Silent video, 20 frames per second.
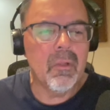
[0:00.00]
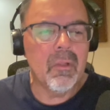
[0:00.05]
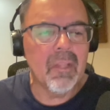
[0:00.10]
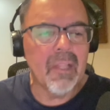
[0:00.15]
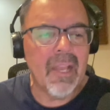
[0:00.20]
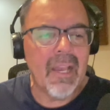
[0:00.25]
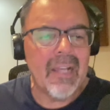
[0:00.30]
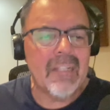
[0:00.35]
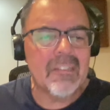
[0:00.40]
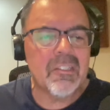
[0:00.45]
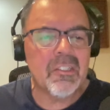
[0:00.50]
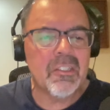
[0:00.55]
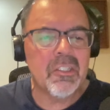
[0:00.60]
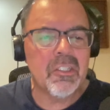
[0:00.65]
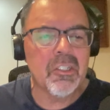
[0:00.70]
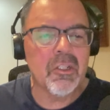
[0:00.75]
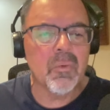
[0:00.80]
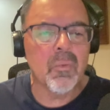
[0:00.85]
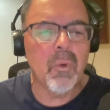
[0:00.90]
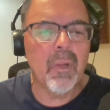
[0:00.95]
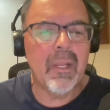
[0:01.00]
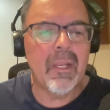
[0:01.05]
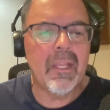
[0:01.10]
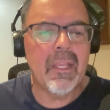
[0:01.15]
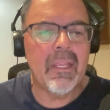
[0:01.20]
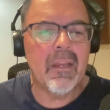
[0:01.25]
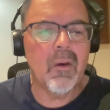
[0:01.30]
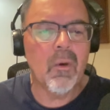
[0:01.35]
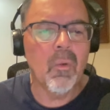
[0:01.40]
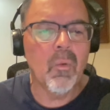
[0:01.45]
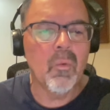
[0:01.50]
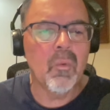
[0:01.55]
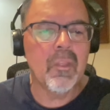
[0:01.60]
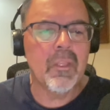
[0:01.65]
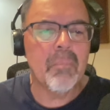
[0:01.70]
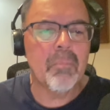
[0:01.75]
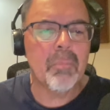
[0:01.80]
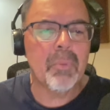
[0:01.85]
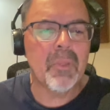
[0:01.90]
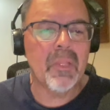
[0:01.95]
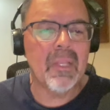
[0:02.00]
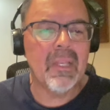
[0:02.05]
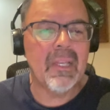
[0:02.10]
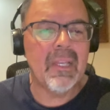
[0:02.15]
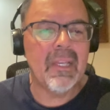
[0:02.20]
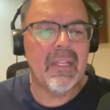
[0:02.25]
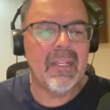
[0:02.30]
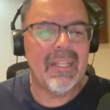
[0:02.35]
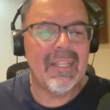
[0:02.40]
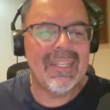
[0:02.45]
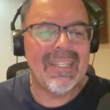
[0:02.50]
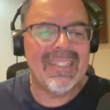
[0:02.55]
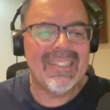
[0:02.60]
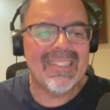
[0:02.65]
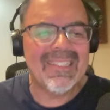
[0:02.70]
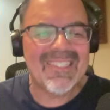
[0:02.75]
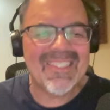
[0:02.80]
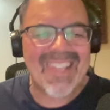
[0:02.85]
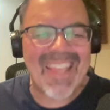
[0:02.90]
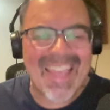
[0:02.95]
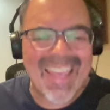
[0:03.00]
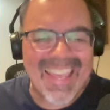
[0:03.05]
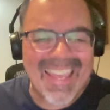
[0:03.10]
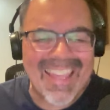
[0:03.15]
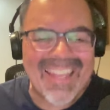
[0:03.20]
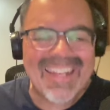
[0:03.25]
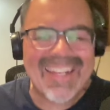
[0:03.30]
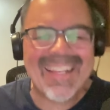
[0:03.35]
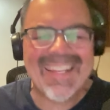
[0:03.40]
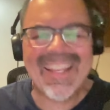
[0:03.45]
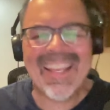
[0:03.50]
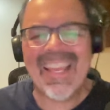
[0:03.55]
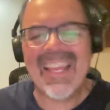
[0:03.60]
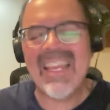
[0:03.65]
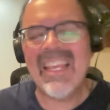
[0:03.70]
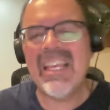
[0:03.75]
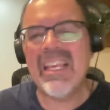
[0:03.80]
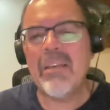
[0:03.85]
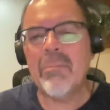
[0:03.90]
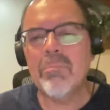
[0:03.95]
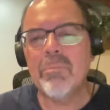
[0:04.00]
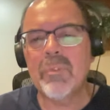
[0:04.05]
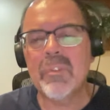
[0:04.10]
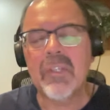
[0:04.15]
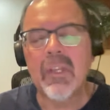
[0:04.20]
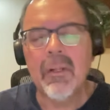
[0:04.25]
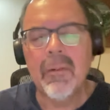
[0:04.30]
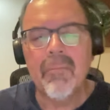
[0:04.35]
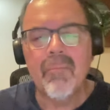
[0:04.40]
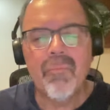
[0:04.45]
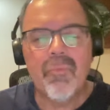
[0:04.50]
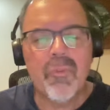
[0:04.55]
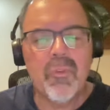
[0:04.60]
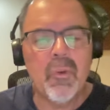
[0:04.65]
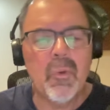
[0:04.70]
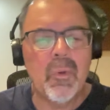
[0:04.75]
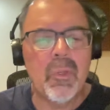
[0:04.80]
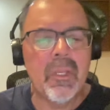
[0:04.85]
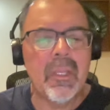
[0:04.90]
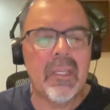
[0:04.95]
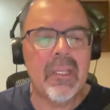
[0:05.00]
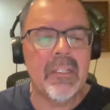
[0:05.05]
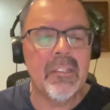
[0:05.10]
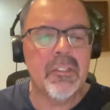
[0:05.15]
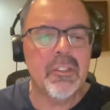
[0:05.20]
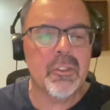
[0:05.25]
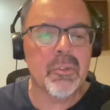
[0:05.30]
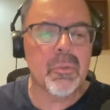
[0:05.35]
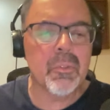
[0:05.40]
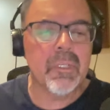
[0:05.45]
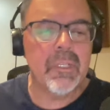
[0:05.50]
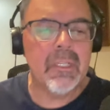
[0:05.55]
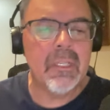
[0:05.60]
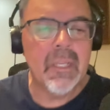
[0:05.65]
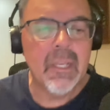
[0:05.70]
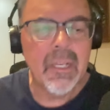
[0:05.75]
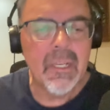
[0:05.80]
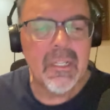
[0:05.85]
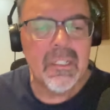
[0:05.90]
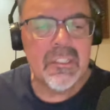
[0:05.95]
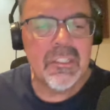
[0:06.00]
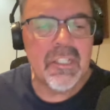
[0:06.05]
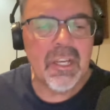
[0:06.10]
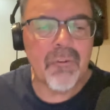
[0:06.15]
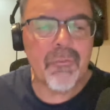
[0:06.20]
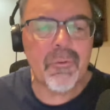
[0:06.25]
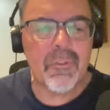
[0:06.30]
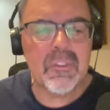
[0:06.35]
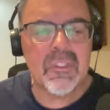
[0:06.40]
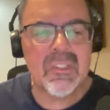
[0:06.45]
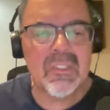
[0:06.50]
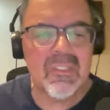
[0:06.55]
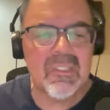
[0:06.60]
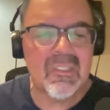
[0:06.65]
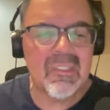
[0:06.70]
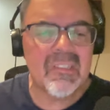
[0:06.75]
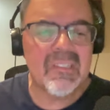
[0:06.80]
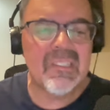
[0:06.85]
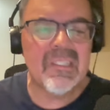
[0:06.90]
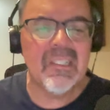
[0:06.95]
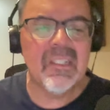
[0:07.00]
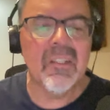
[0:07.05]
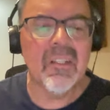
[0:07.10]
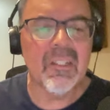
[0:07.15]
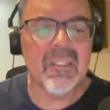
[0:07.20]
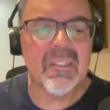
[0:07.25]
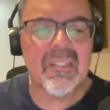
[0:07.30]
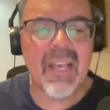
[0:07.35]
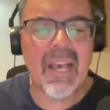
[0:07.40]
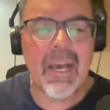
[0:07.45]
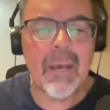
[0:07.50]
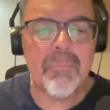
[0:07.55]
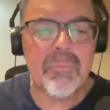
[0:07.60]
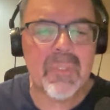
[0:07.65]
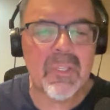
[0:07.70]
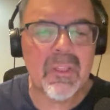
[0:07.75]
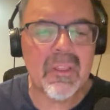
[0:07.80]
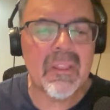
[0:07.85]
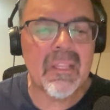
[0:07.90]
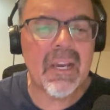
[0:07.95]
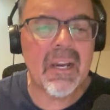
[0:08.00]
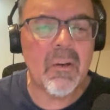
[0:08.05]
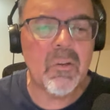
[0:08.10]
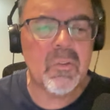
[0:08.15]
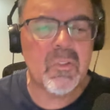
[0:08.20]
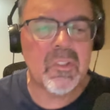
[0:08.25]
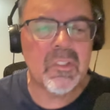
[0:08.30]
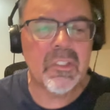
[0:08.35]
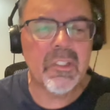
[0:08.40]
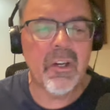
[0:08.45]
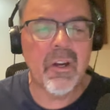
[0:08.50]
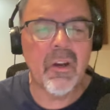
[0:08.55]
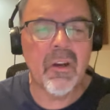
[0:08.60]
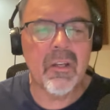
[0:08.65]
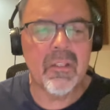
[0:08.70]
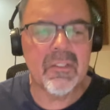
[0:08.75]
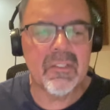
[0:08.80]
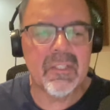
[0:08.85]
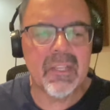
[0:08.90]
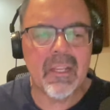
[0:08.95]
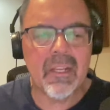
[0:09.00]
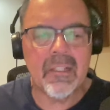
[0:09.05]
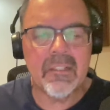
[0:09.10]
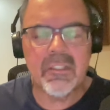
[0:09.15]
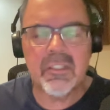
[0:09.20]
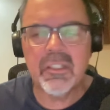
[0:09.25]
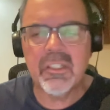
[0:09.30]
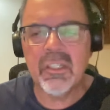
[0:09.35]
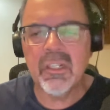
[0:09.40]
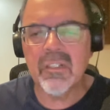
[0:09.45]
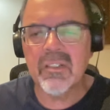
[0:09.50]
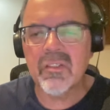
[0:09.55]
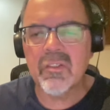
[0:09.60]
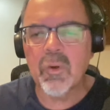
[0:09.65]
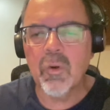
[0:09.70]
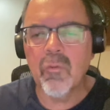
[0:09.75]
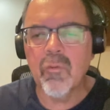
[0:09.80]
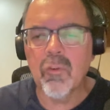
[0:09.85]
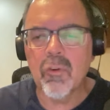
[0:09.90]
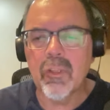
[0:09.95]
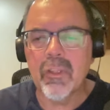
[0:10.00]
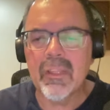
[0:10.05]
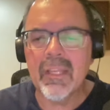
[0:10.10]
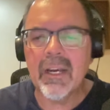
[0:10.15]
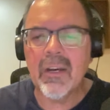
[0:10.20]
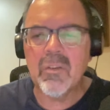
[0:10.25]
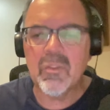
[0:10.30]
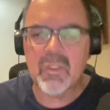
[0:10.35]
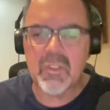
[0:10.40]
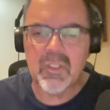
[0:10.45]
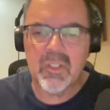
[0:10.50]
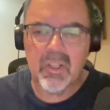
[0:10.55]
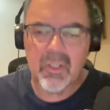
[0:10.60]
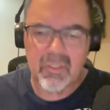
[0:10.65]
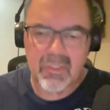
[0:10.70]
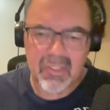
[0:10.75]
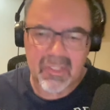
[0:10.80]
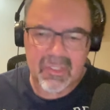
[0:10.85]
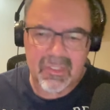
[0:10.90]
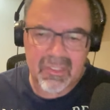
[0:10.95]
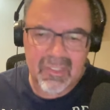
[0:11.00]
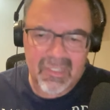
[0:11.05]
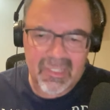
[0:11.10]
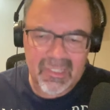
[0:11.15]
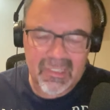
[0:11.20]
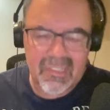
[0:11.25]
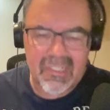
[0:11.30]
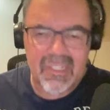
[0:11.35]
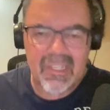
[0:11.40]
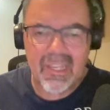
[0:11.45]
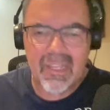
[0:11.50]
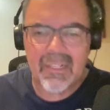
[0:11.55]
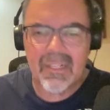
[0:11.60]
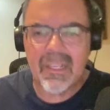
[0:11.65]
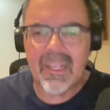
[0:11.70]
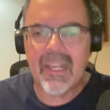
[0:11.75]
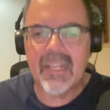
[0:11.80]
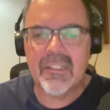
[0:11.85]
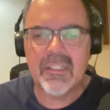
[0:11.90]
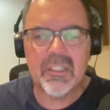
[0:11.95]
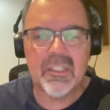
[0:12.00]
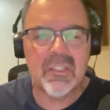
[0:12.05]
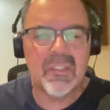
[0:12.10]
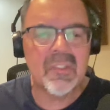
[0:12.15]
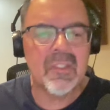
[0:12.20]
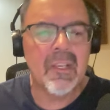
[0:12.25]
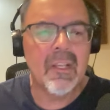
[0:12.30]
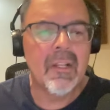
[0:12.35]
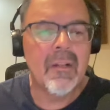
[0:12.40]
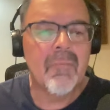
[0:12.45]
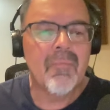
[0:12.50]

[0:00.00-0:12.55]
last year, when he only played in 10 games due to injury, Jefferson still topped a thousand yards, getting just over a thousand yards on 68 catches